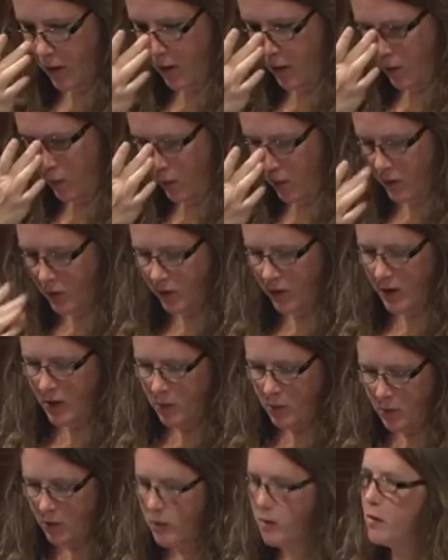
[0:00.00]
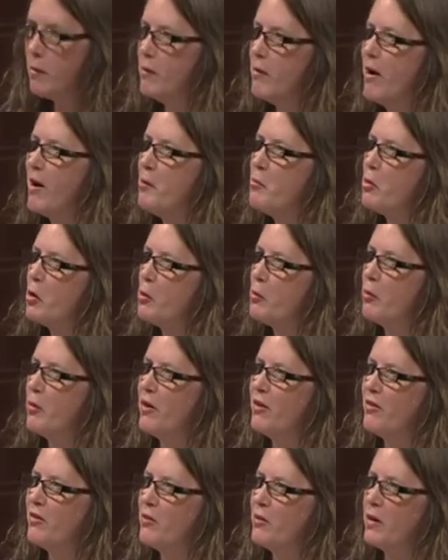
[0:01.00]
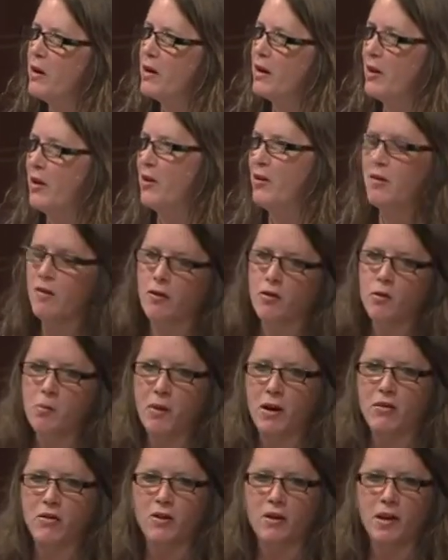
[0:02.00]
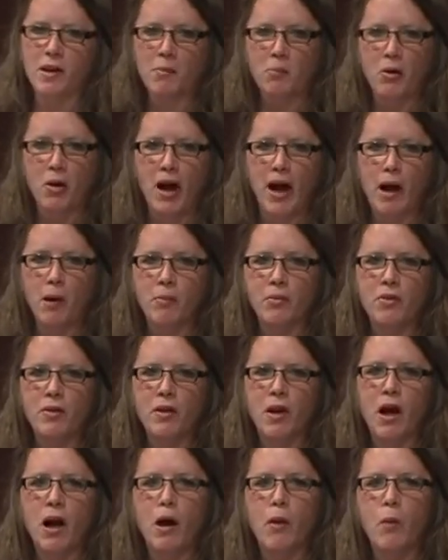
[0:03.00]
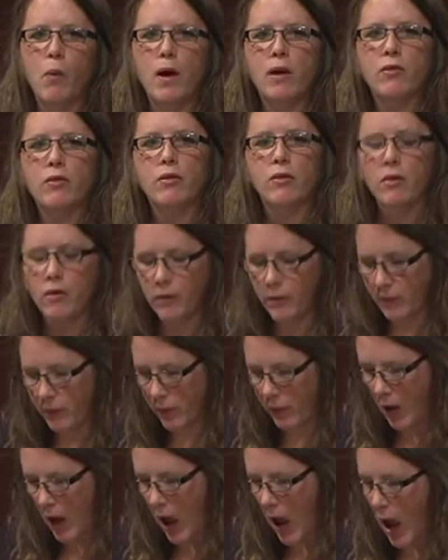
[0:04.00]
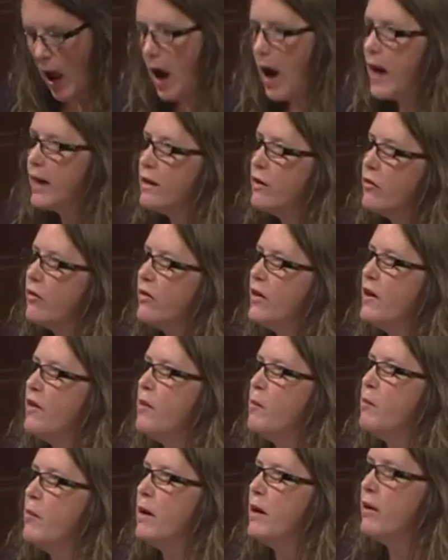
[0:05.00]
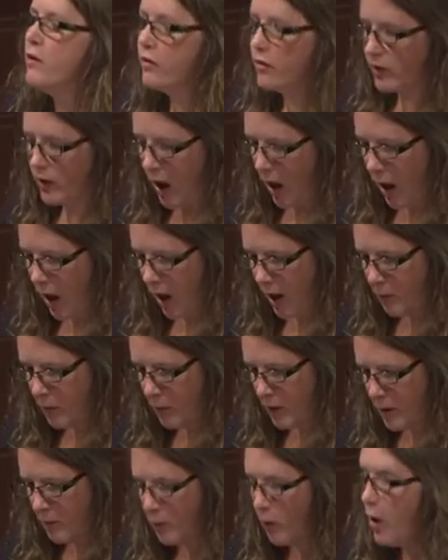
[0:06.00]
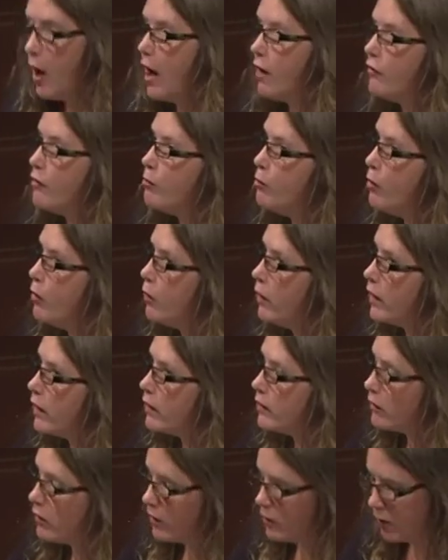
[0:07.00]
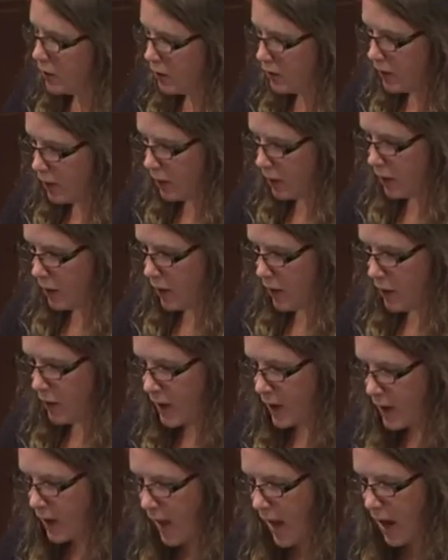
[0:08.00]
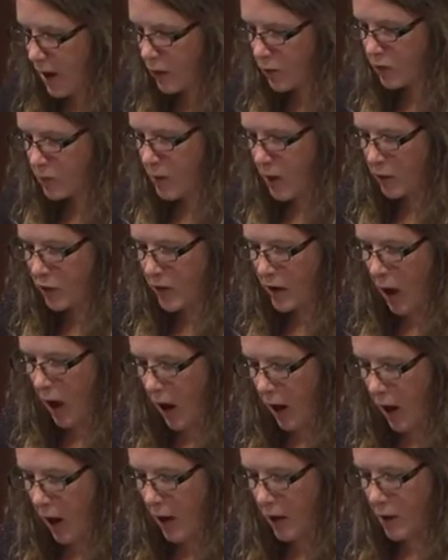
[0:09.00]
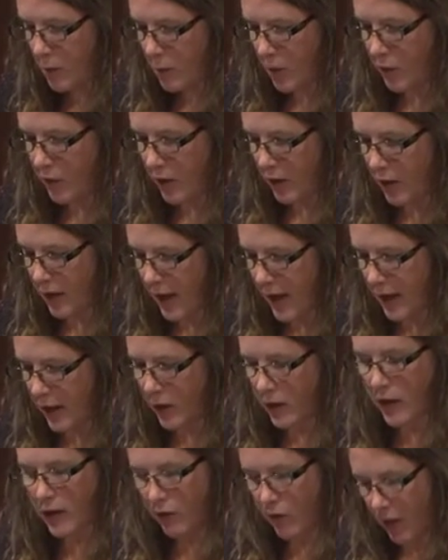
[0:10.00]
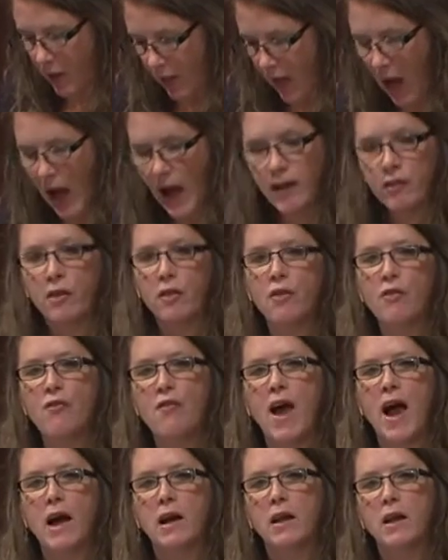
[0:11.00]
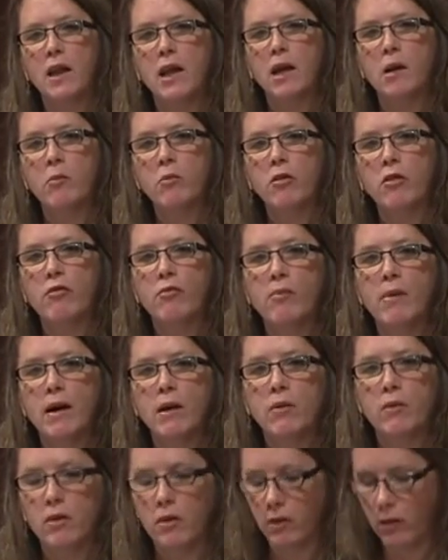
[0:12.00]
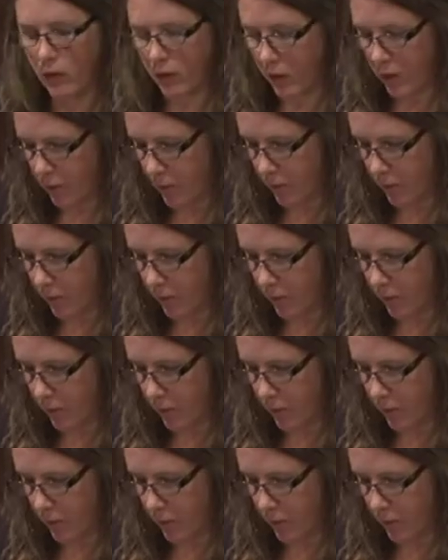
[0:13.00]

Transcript: which seemed appropriate to read here, especially, perhaps, Western. I can see the big sky people have a point. The clouds mounting high above the lake give the lie to the fat claims of mountains.